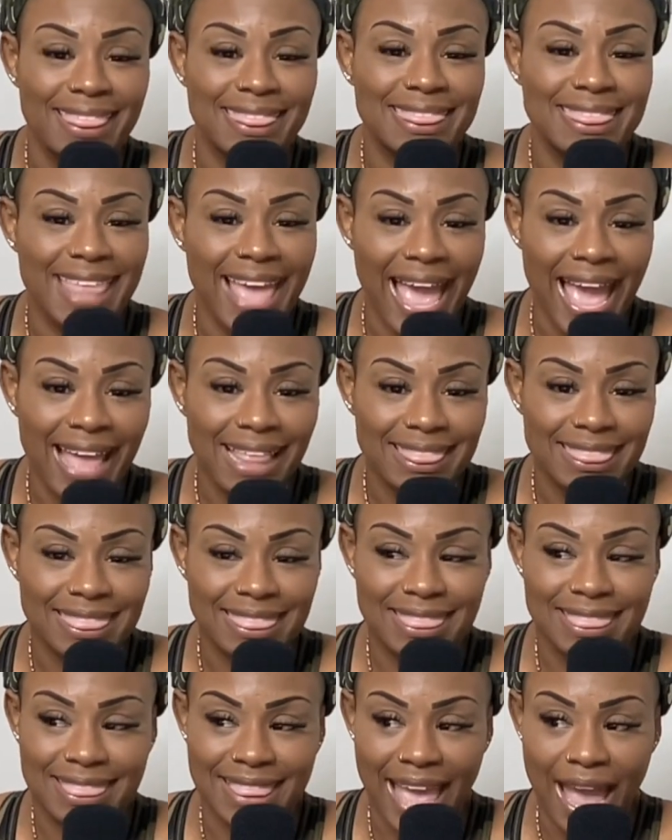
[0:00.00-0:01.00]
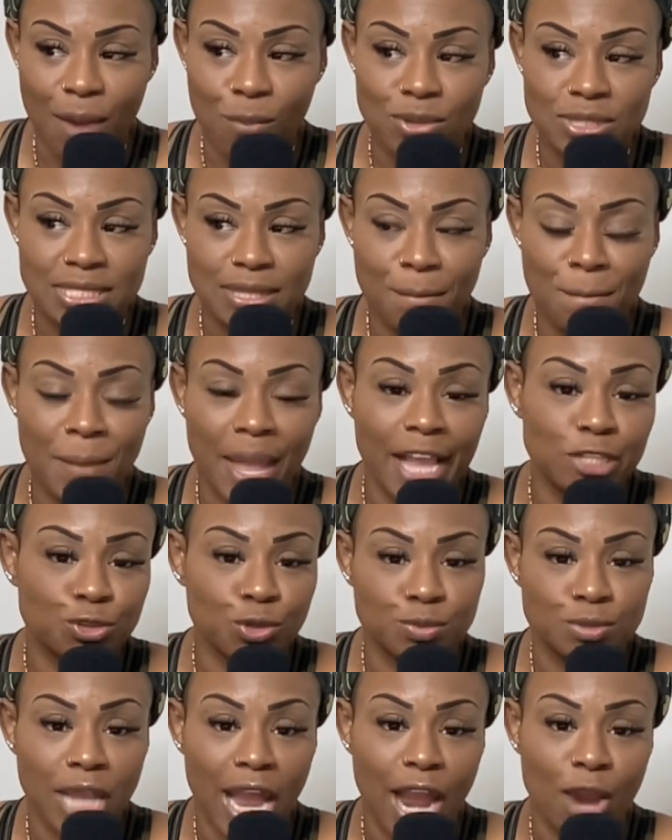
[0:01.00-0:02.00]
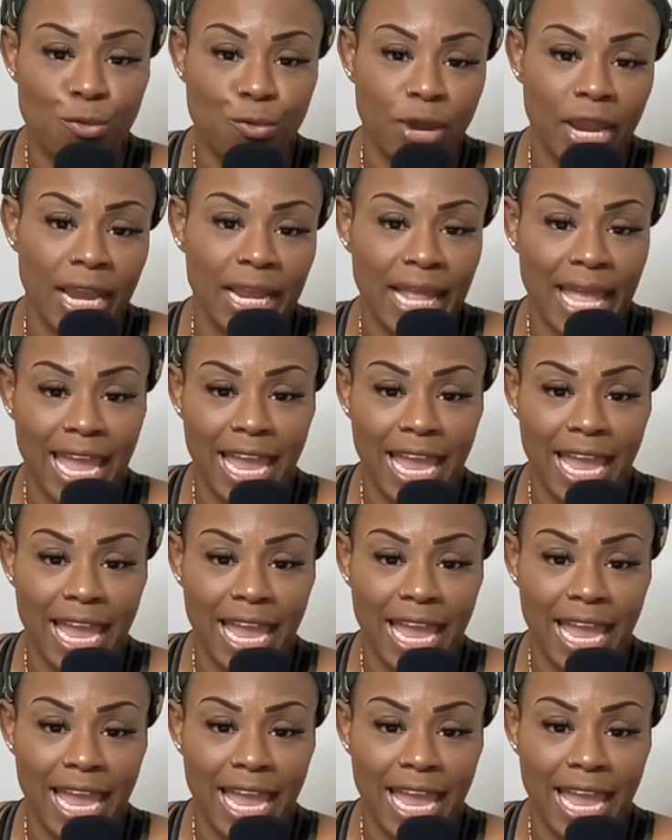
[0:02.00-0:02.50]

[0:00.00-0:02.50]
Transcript: That was the main scripture I read